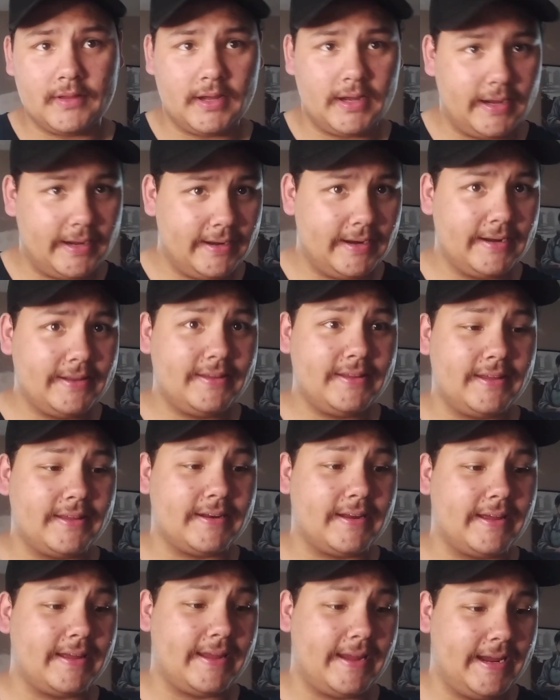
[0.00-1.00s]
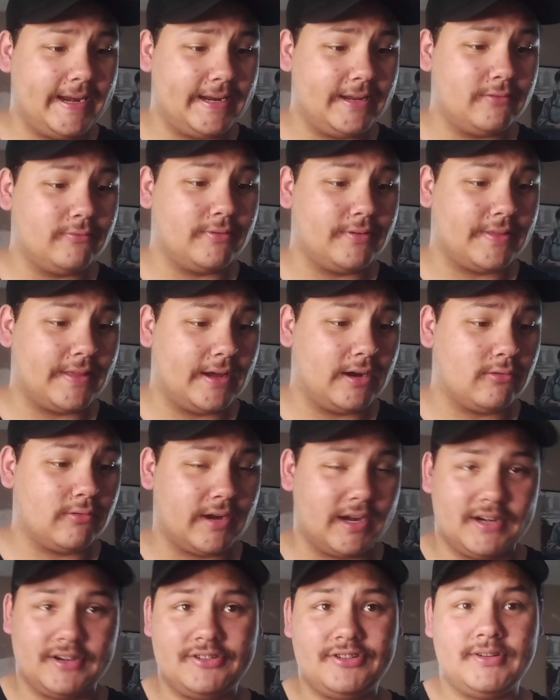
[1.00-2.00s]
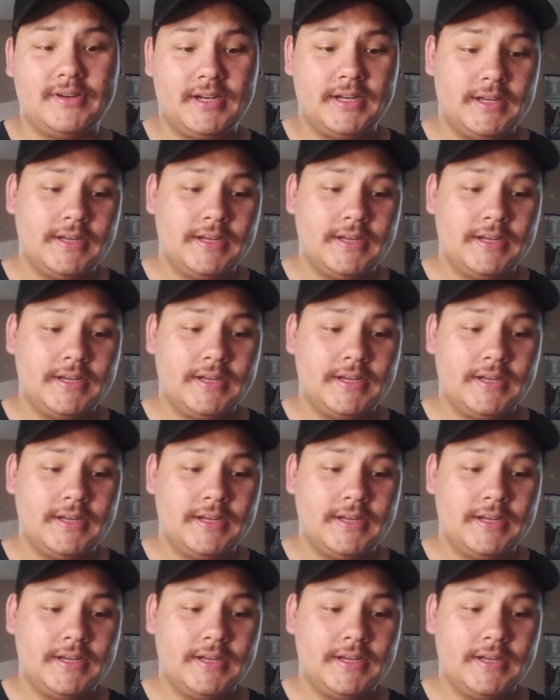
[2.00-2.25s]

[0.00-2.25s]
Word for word: I liked it, and I ate it without ranch